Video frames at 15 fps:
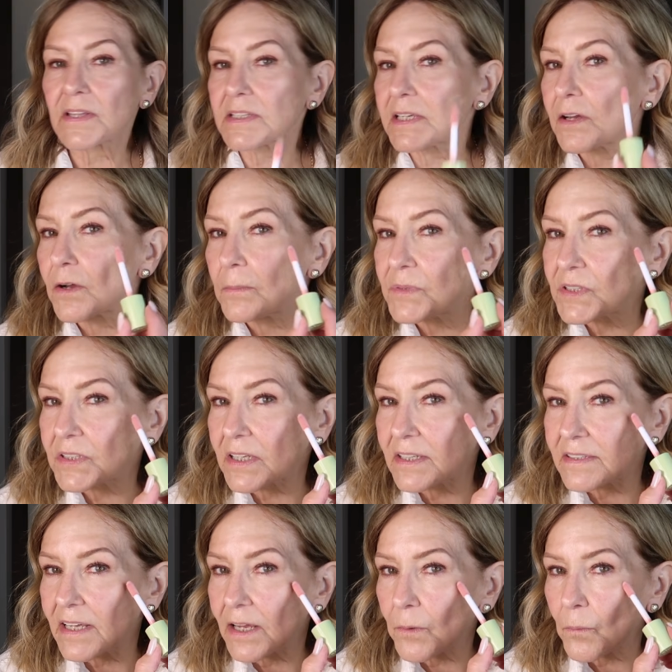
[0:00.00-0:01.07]
this here, I'm just
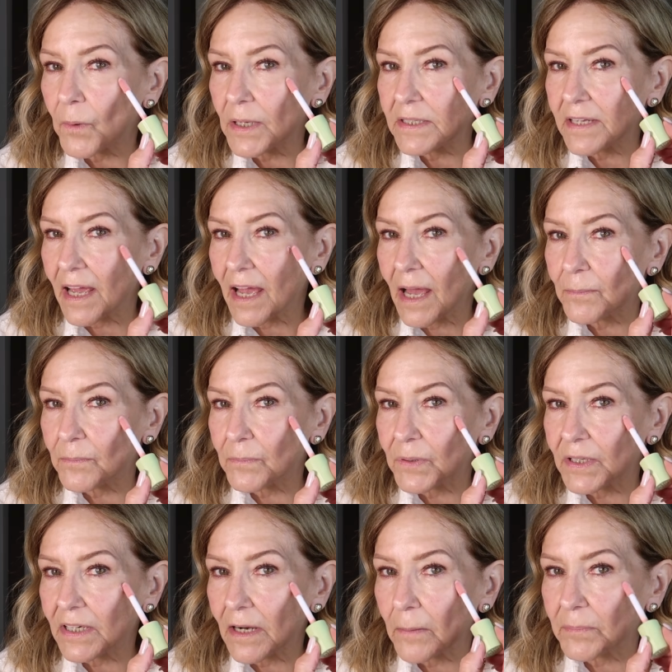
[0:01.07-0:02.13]
gonna take one dab and
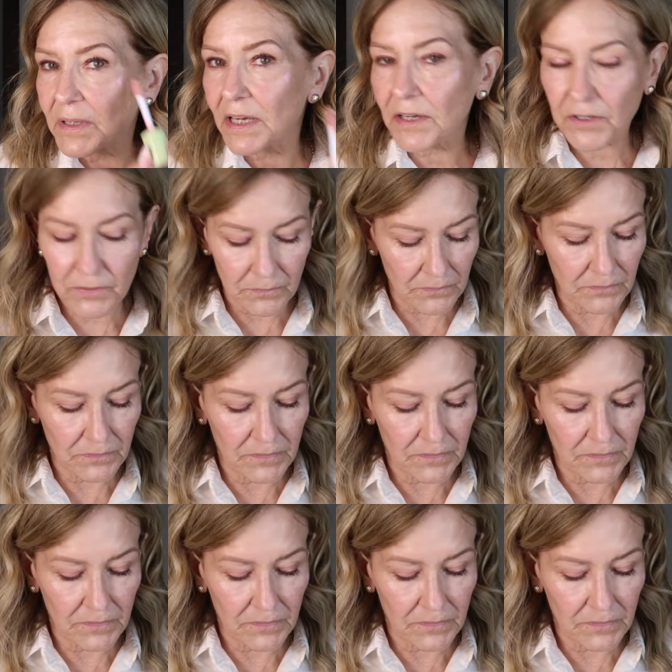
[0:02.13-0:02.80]
put it up here.